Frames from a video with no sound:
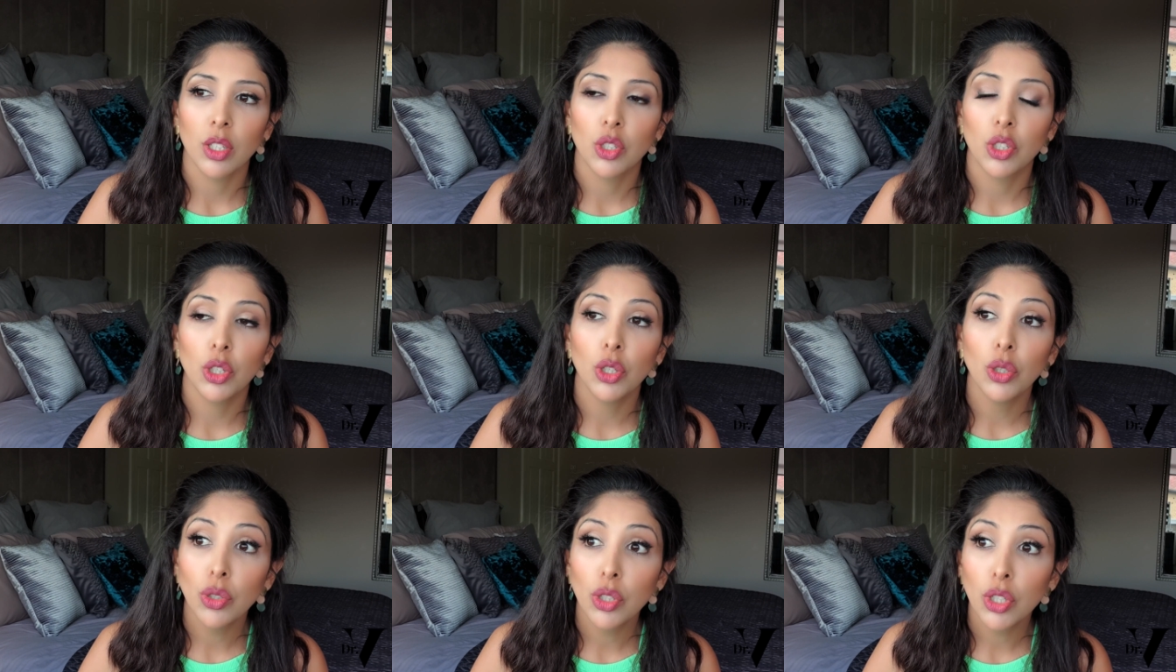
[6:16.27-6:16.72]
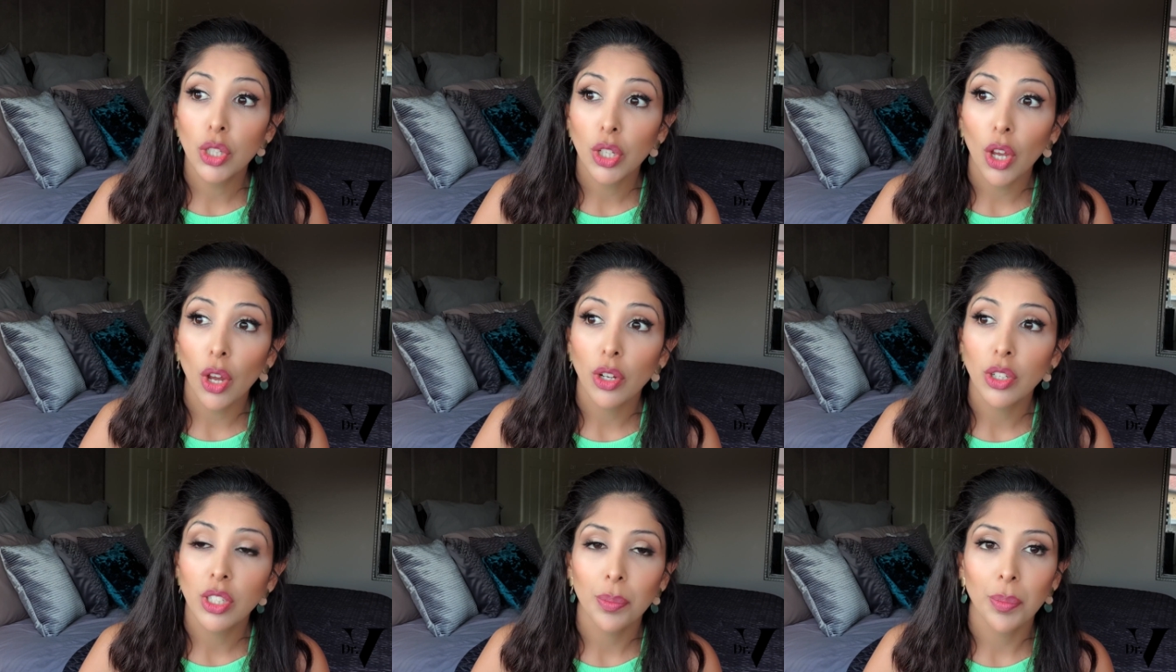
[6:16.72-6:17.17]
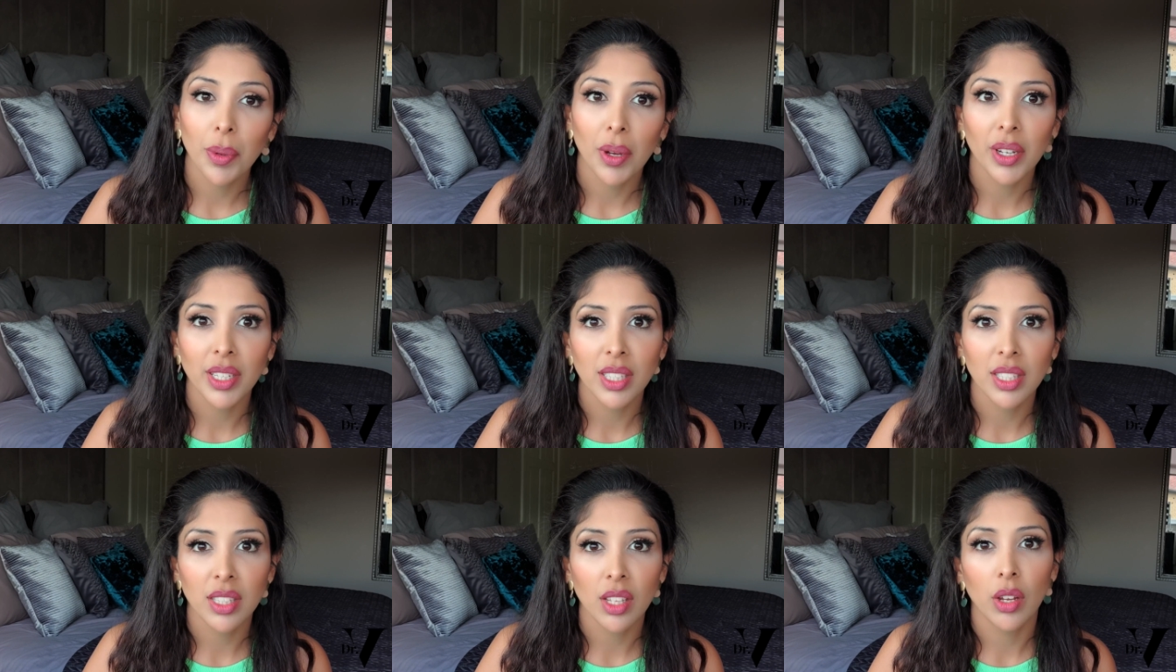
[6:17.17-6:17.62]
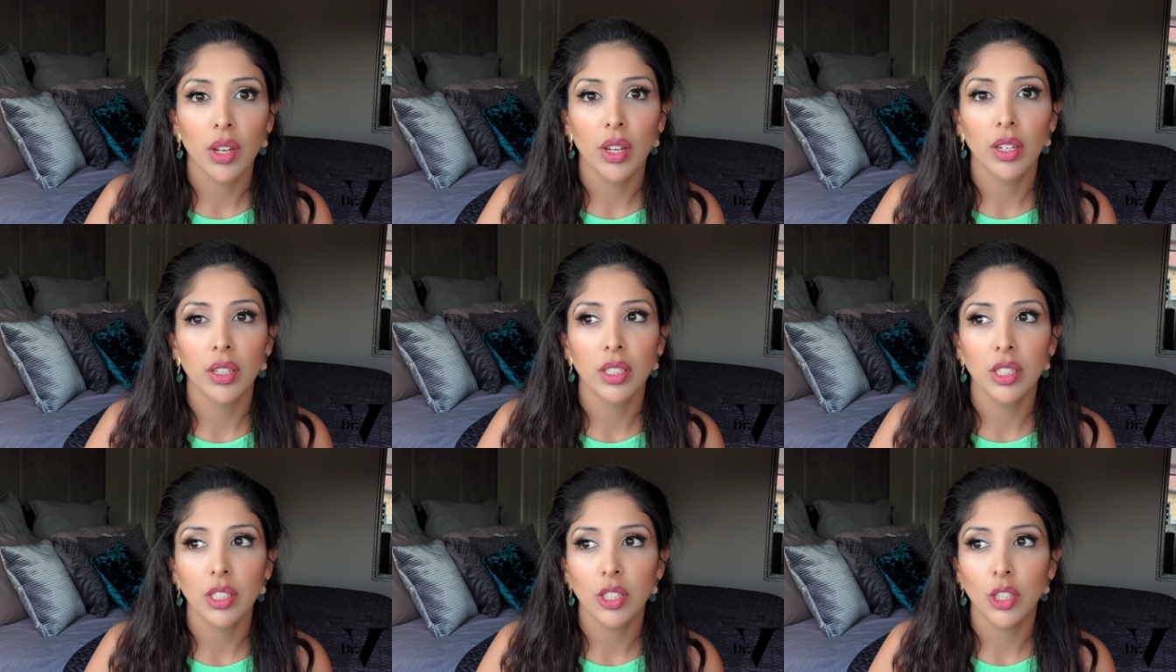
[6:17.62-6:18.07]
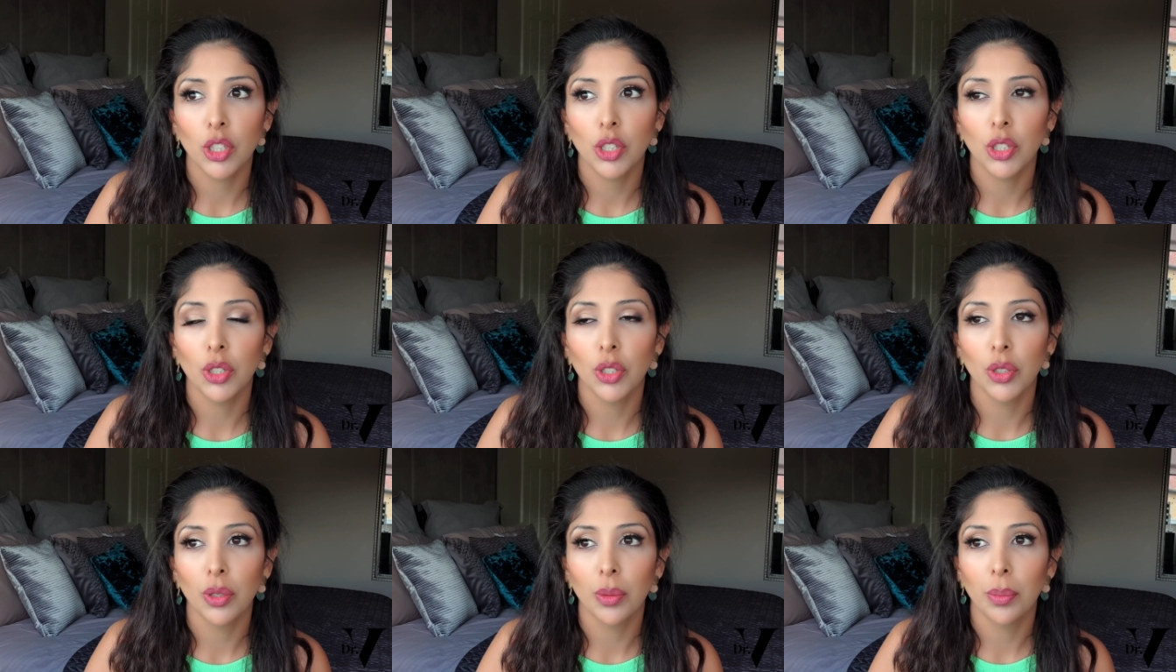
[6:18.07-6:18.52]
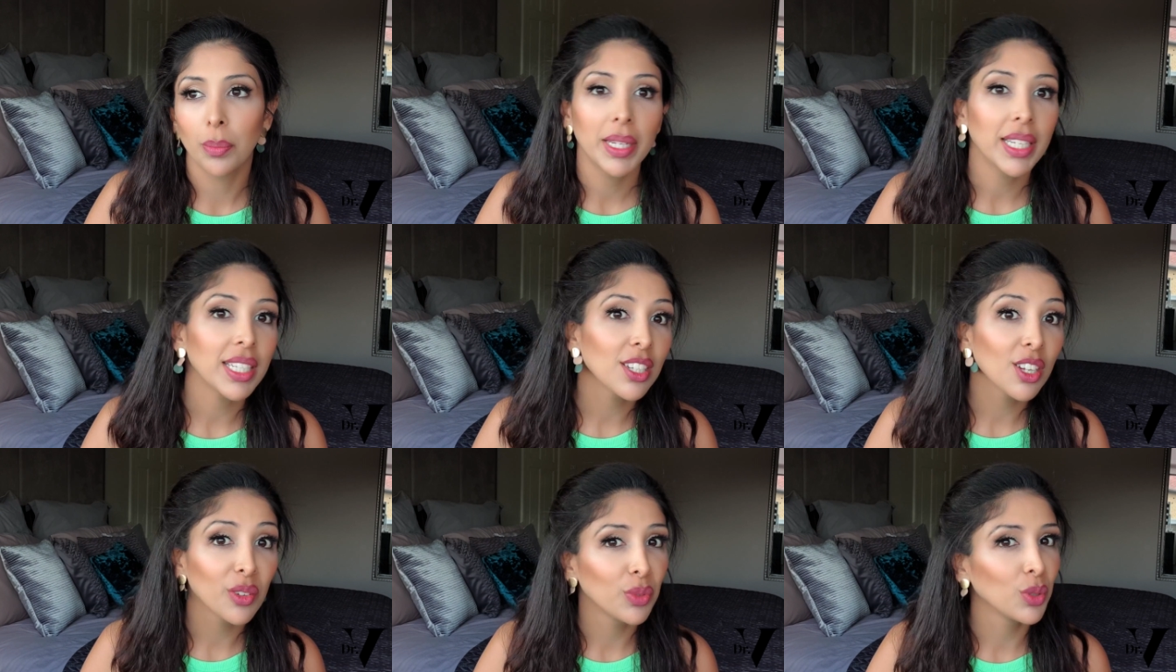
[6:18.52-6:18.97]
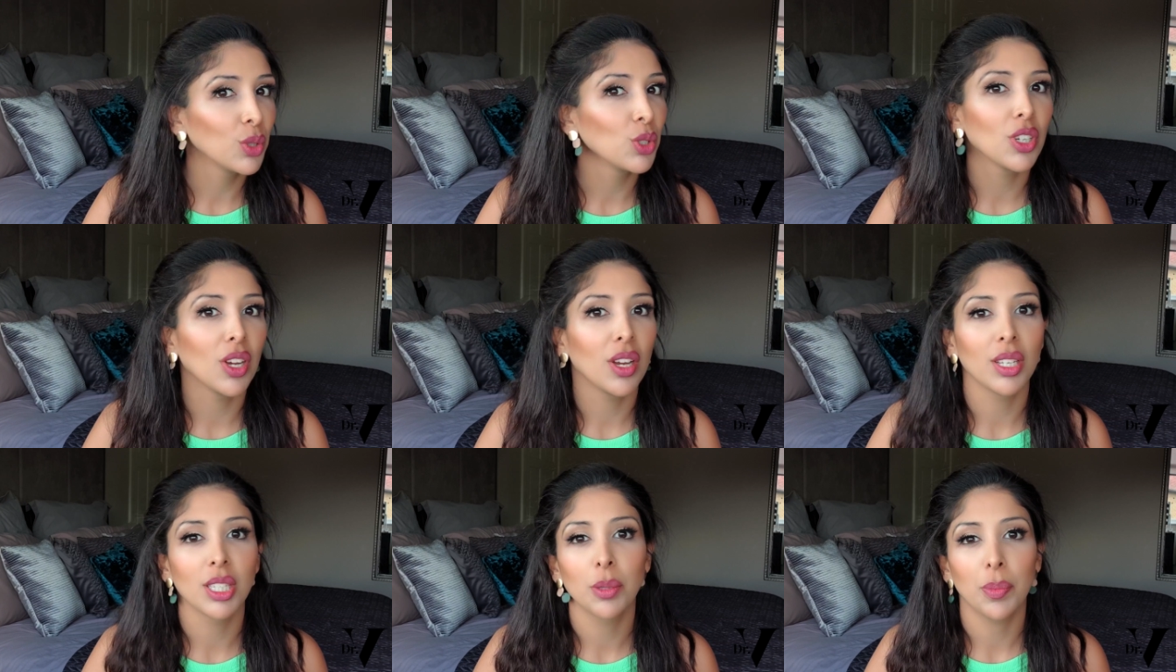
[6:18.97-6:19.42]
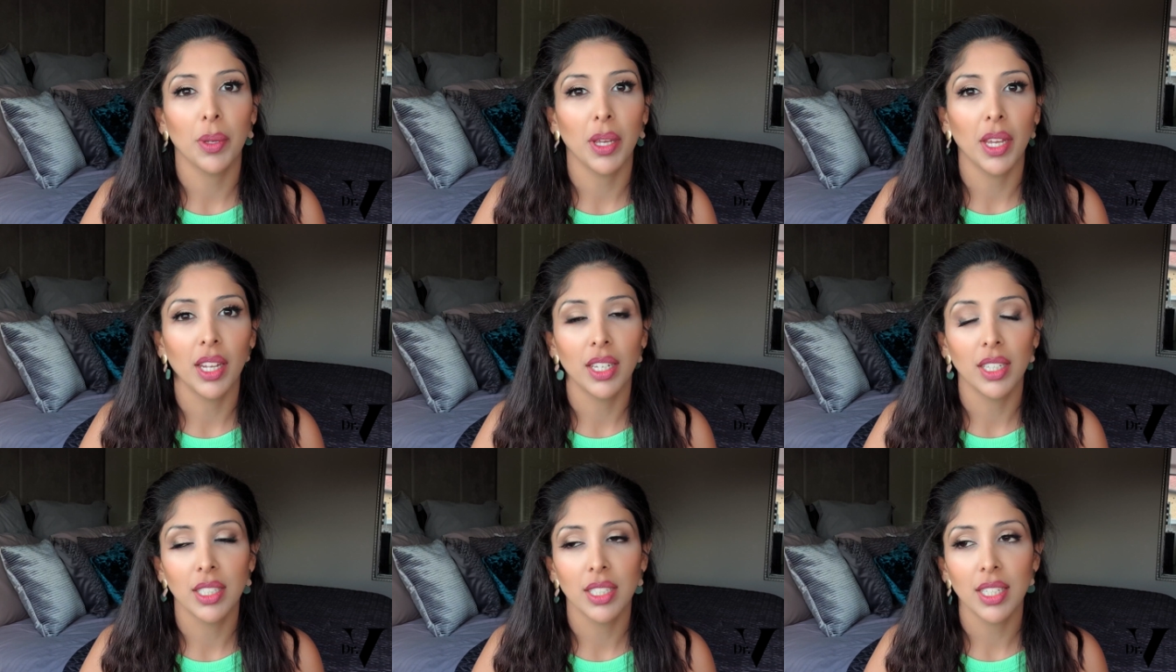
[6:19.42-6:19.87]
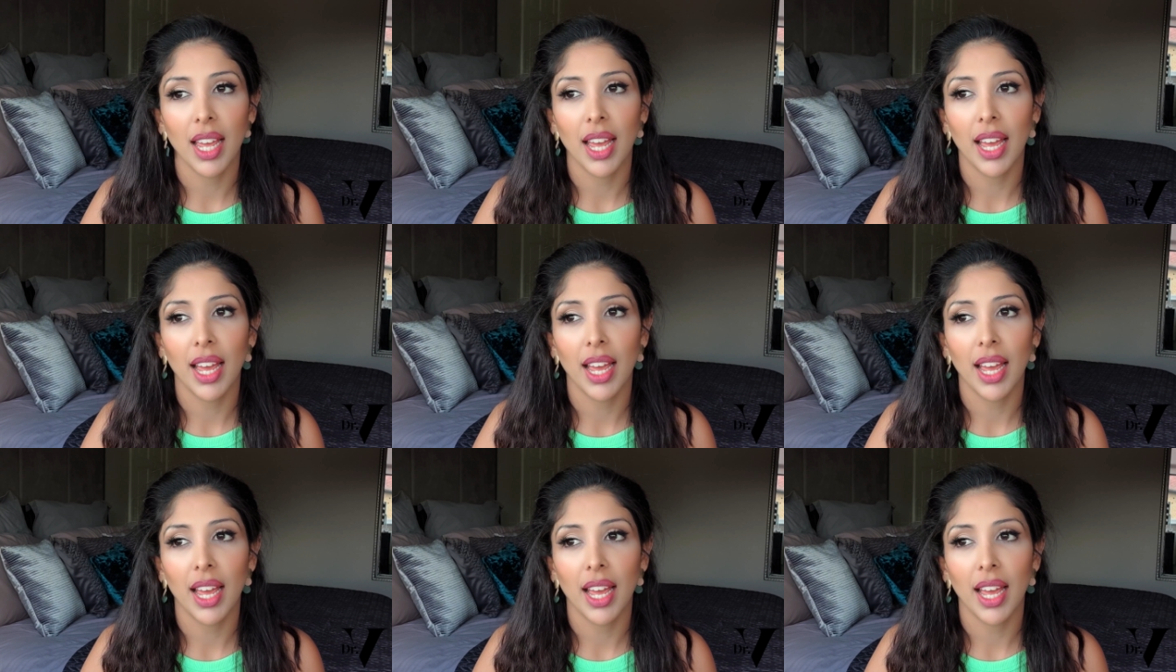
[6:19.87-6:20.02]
due to go to Pakistan to meet her future husband,